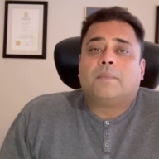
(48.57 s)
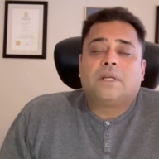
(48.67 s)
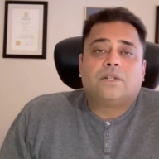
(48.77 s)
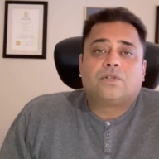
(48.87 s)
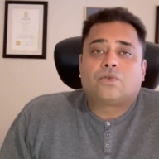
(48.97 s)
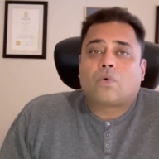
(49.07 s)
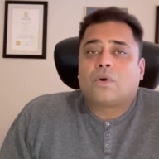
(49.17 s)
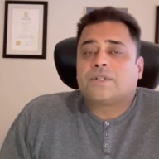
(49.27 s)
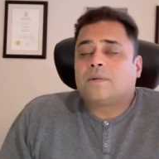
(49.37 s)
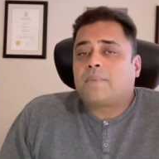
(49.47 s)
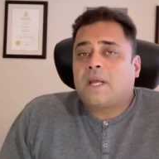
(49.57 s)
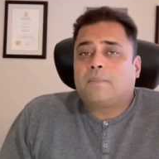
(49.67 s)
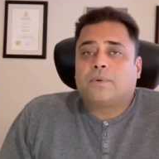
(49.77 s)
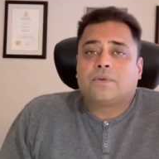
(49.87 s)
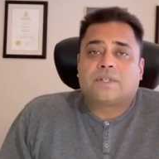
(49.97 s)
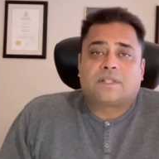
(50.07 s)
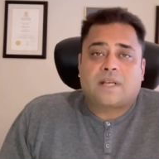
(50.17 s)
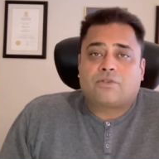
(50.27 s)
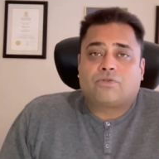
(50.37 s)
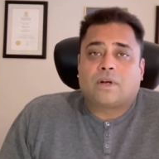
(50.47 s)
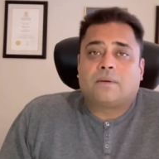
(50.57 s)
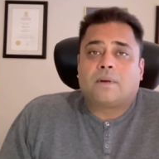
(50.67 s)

in stores and papers, etc.?